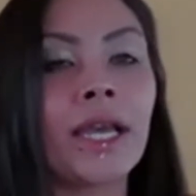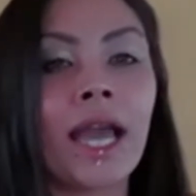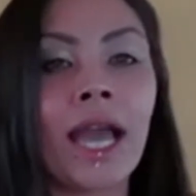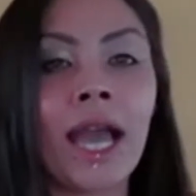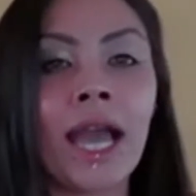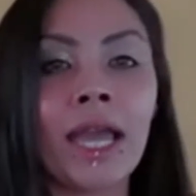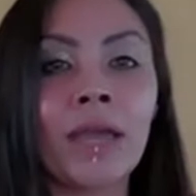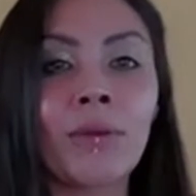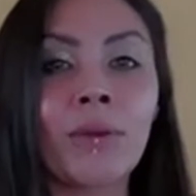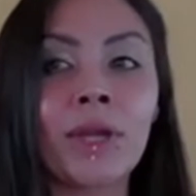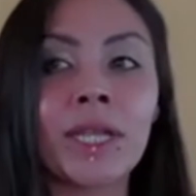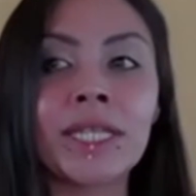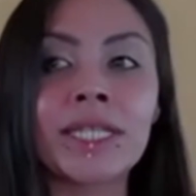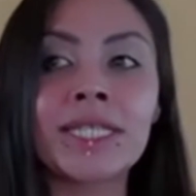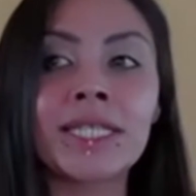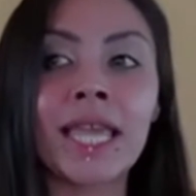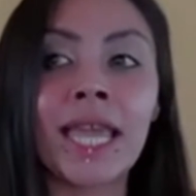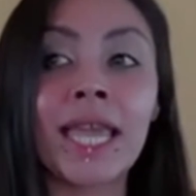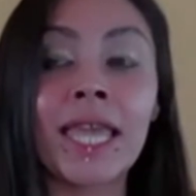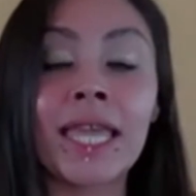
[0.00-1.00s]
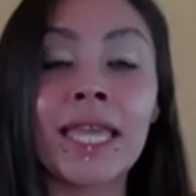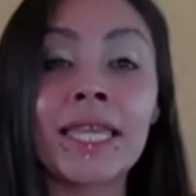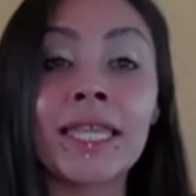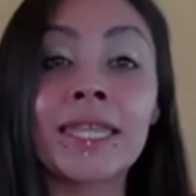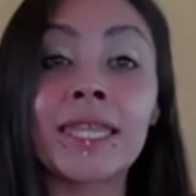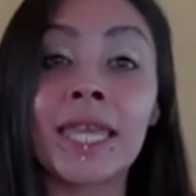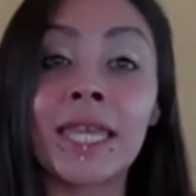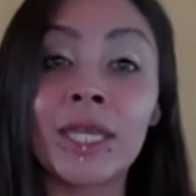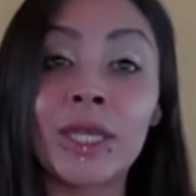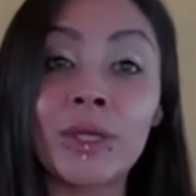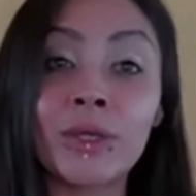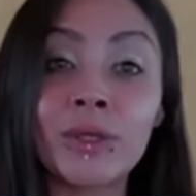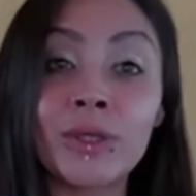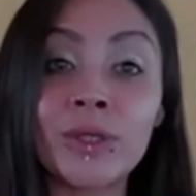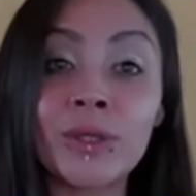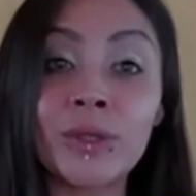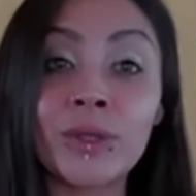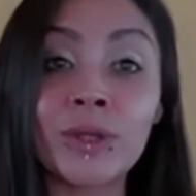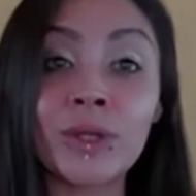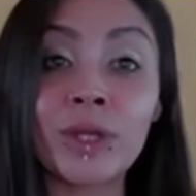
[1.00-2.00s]
I want to say thank you
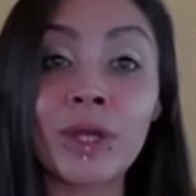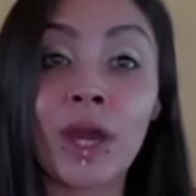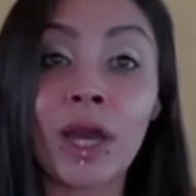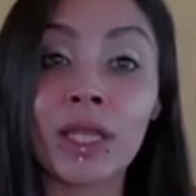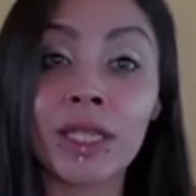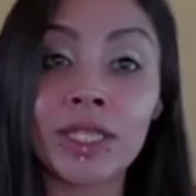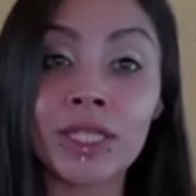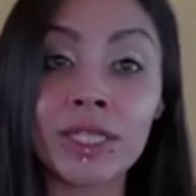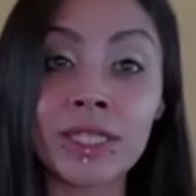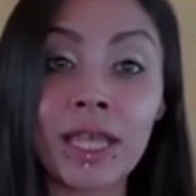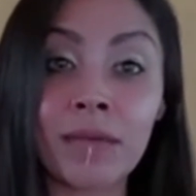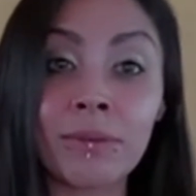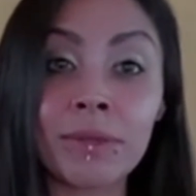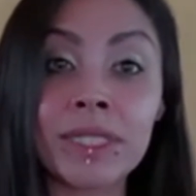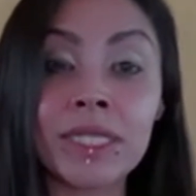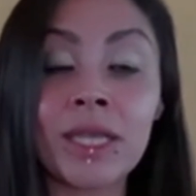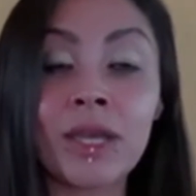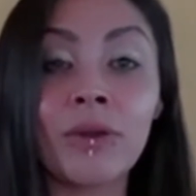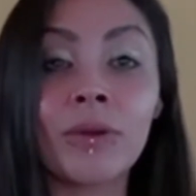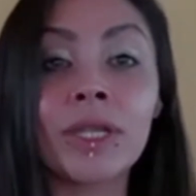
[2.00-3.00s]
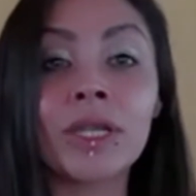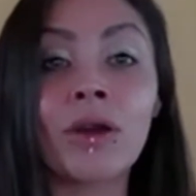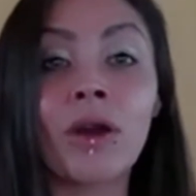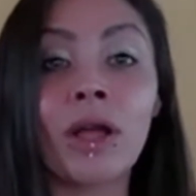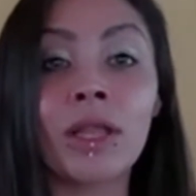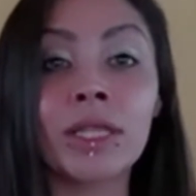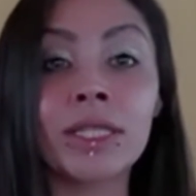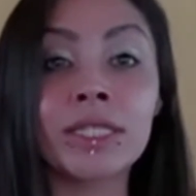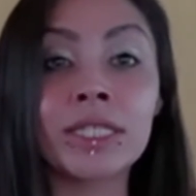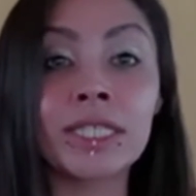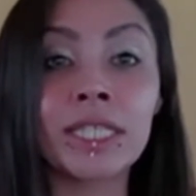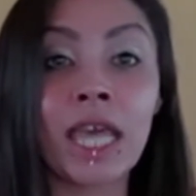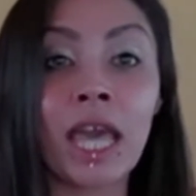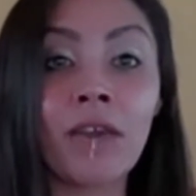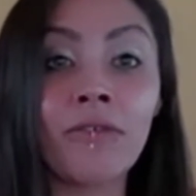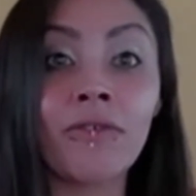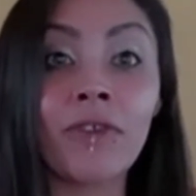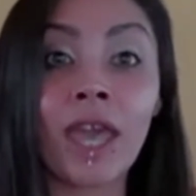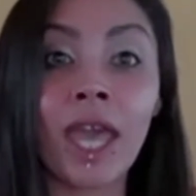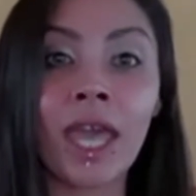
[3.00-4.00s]
to the College of San Mateo and all its
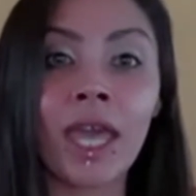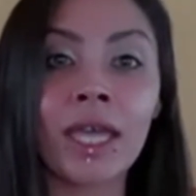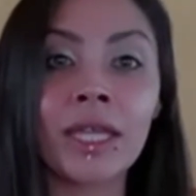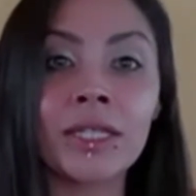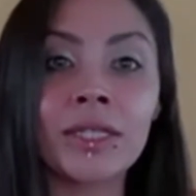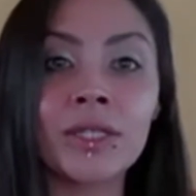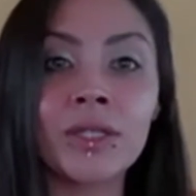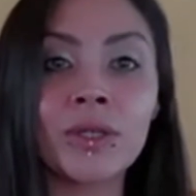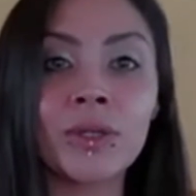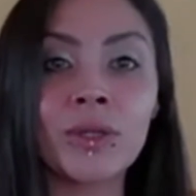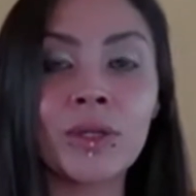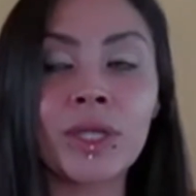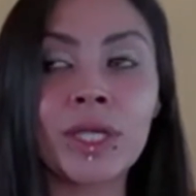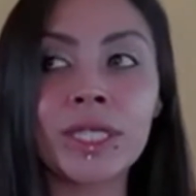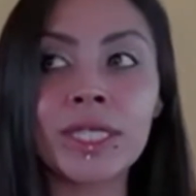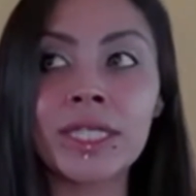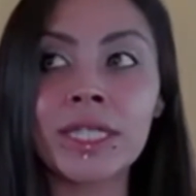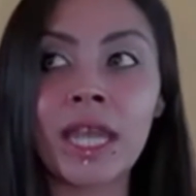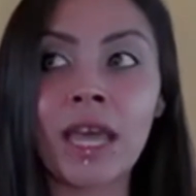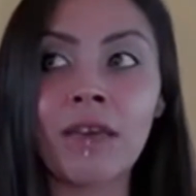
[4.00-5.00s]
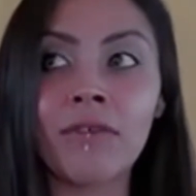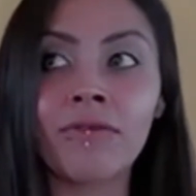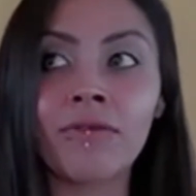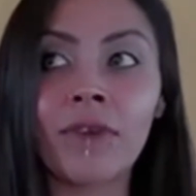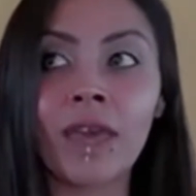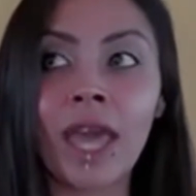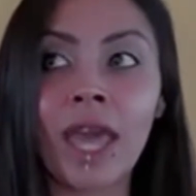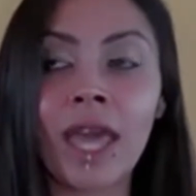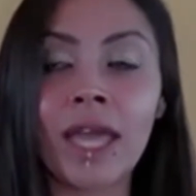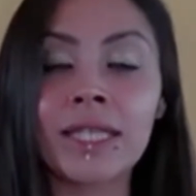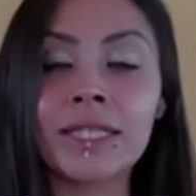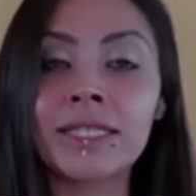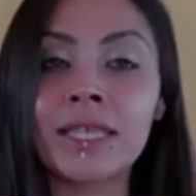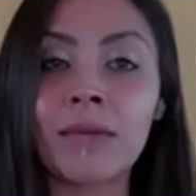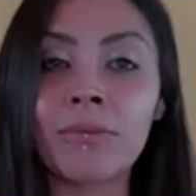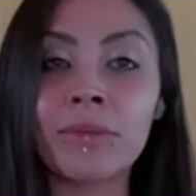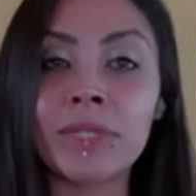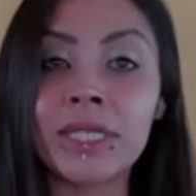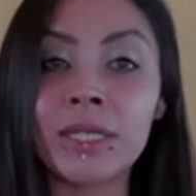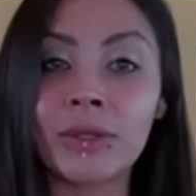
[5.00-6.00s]
staff, and to the staff at
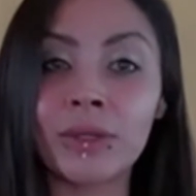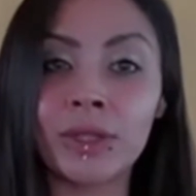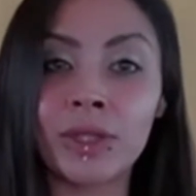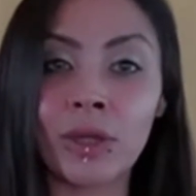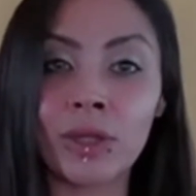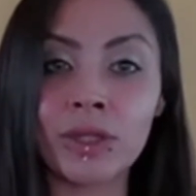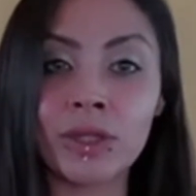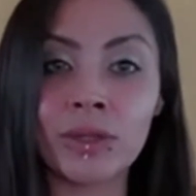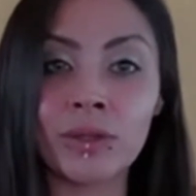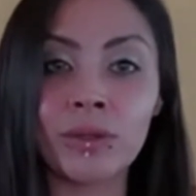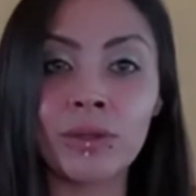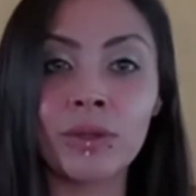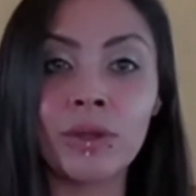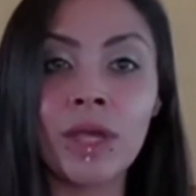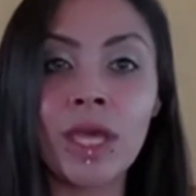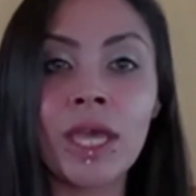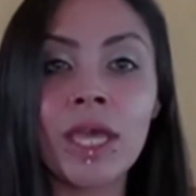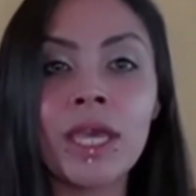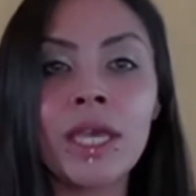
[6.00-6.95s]
San Mateo Adult School.